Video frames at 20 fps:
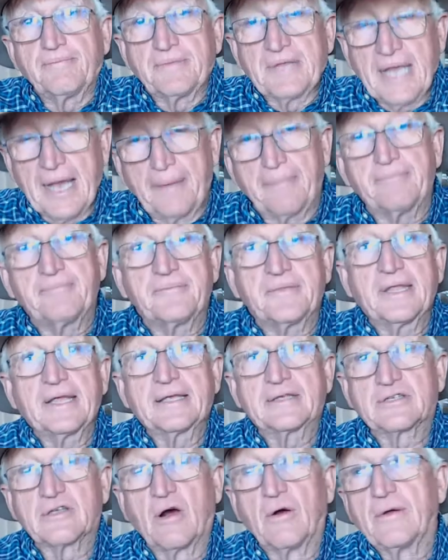Yeah.
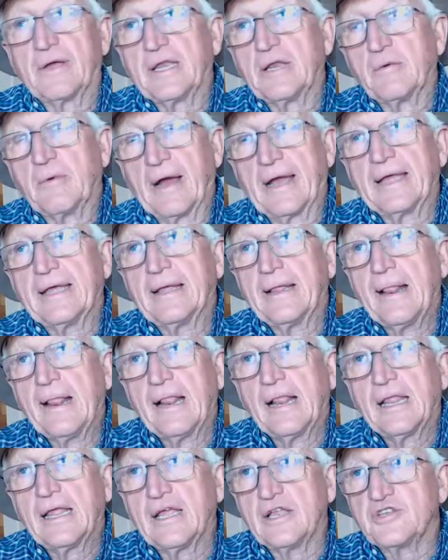So, anyway,
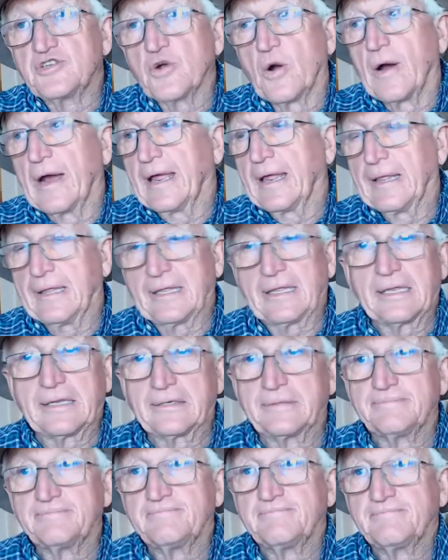enjoy.
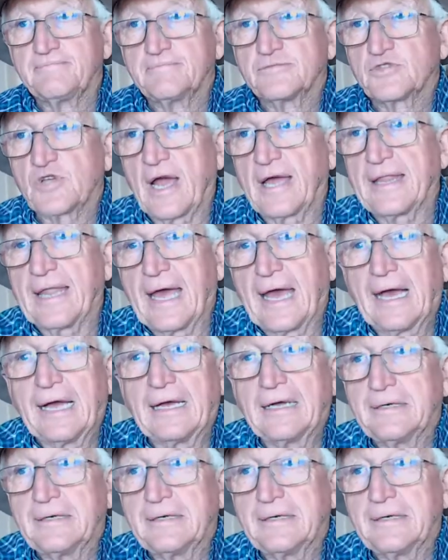Try that.